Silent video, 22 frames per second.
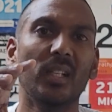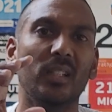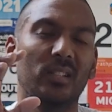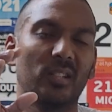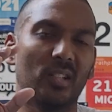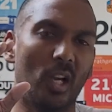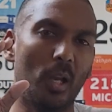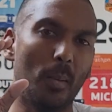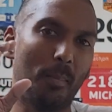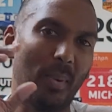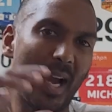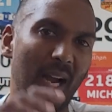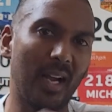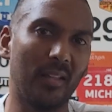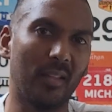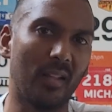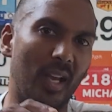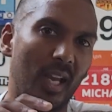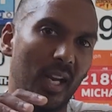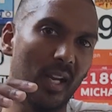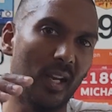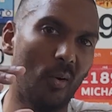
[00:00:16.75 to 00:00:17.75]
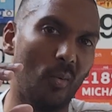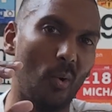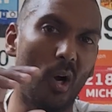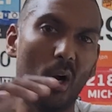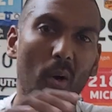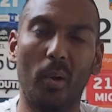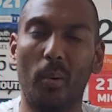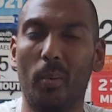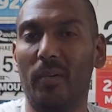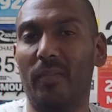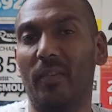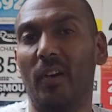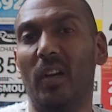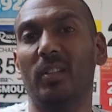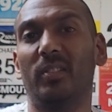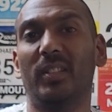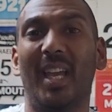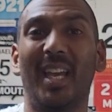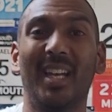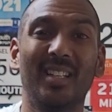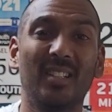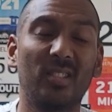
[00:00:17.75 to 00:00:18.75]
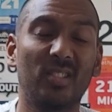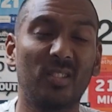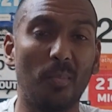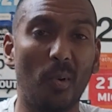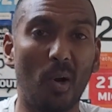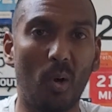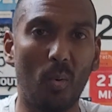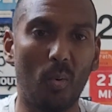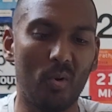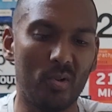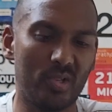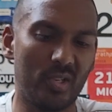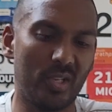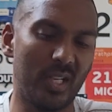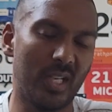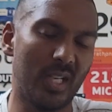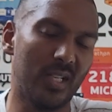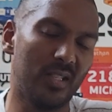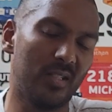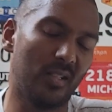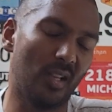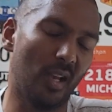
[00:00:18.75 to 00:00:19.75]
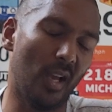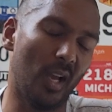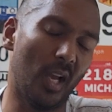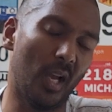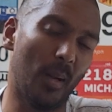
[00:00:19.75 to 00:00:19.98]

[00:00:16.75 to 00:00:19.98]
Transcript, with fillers: So back then, Huawei were first getting into smartwatches.